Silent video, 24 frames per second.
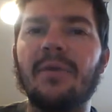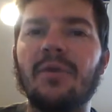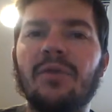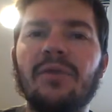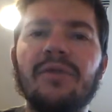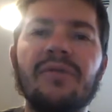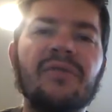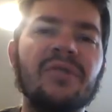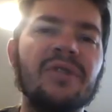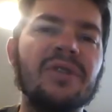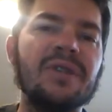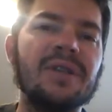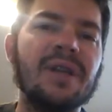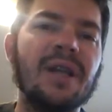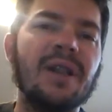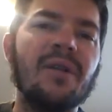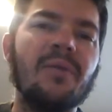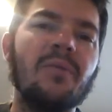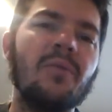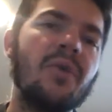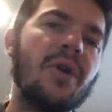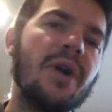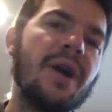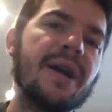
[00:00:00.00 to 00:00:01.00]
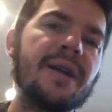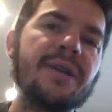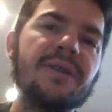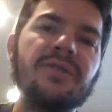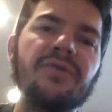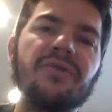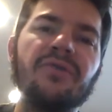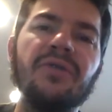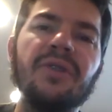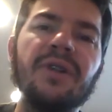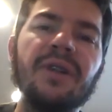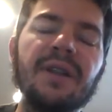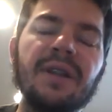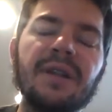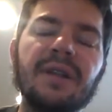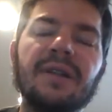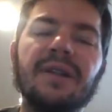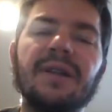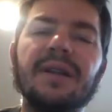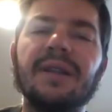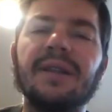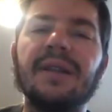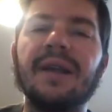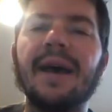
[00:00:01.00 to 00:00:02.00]
or even Celebrex or anything
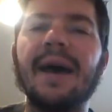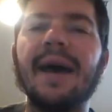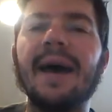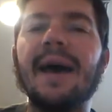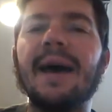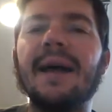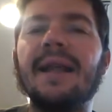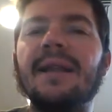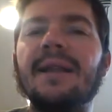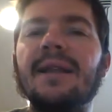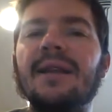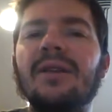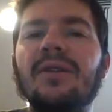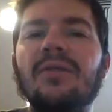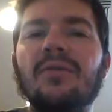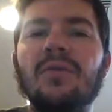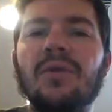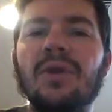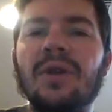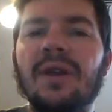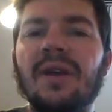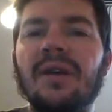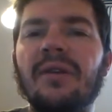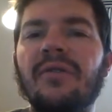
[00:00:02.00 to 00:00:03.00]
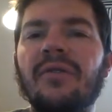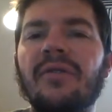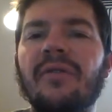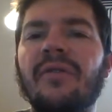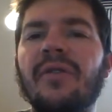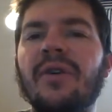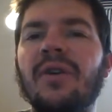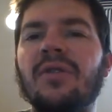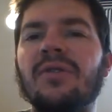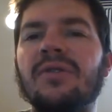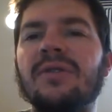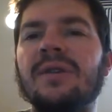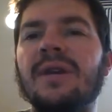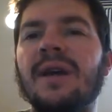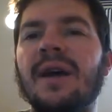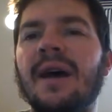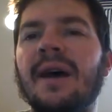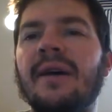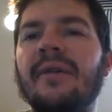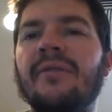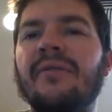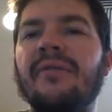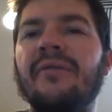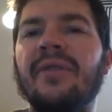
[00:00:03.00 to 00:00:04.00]
like that that you would give to folks that
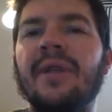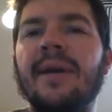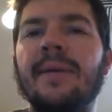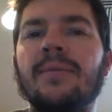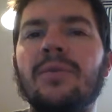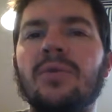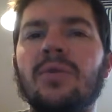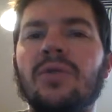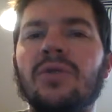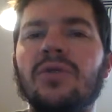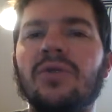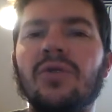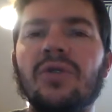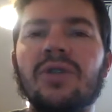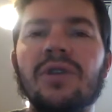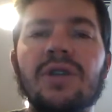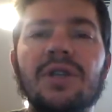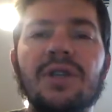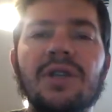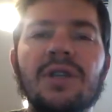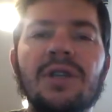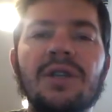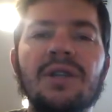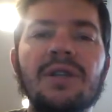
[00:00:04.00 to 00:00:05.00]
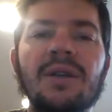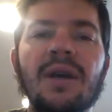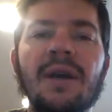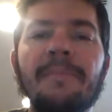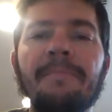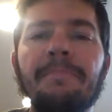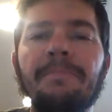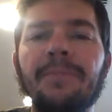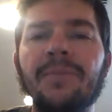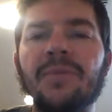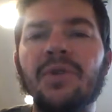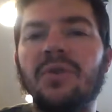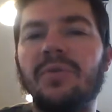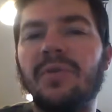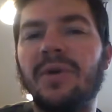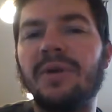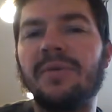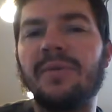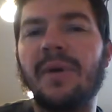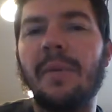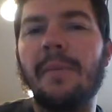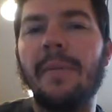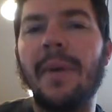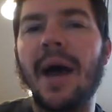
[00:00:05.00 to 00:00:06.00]
have inflammatory joint disease. It
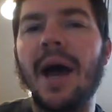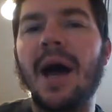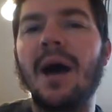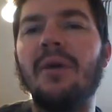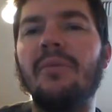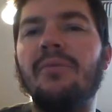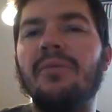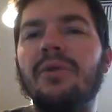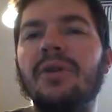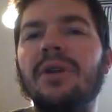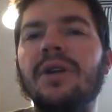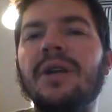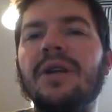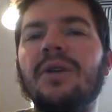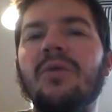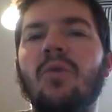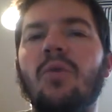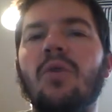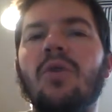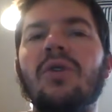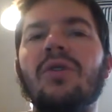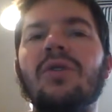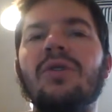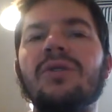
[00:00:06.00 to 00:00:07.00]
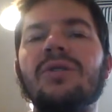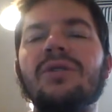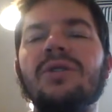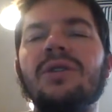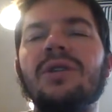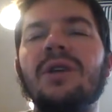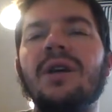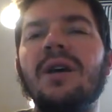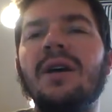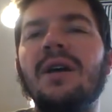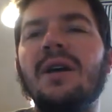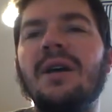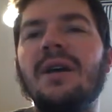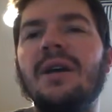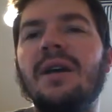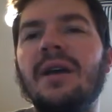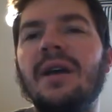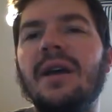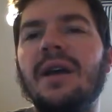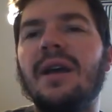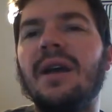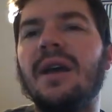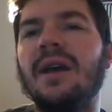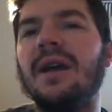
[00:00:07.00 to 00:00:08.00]
makes my bowel bleed worse
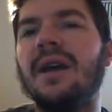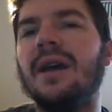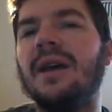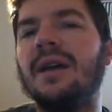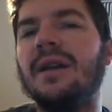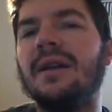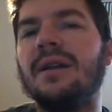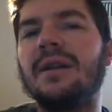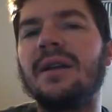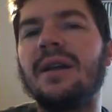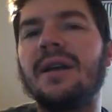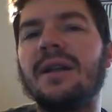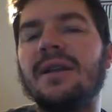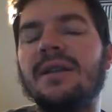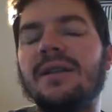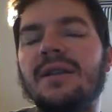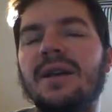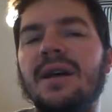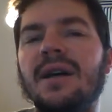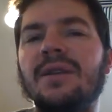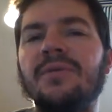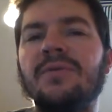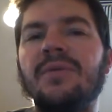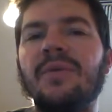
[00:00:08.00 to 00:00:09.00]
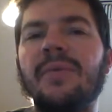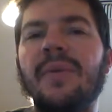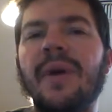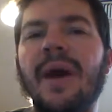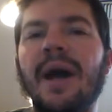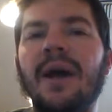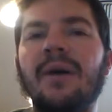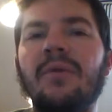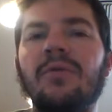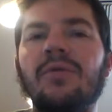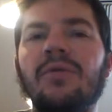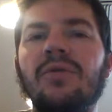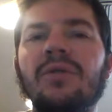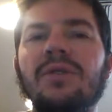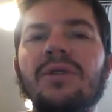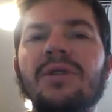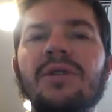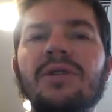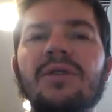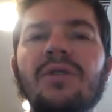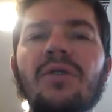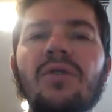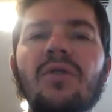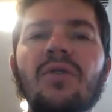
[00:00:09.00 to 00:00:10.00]
and kind of slides me backwards.
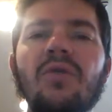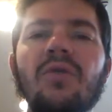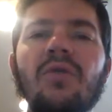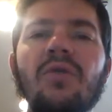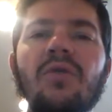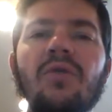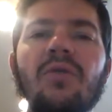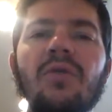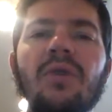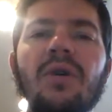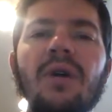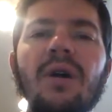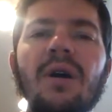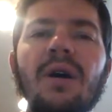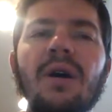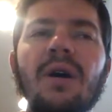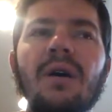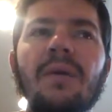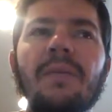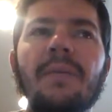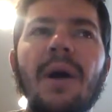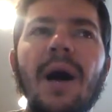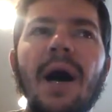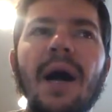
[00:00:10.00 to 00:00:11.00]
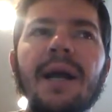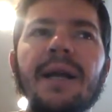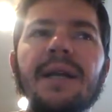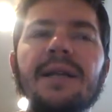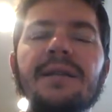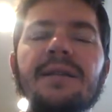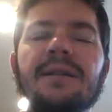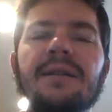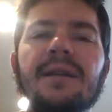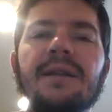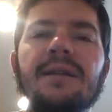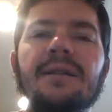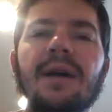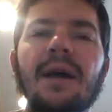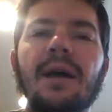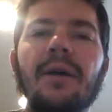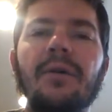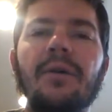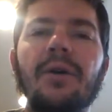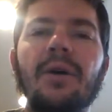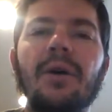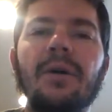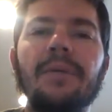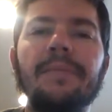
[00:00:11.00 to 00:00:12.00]
So um, I get to take
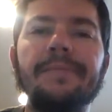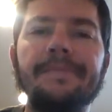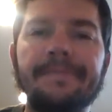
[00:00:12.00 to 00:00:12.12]
Tylenol,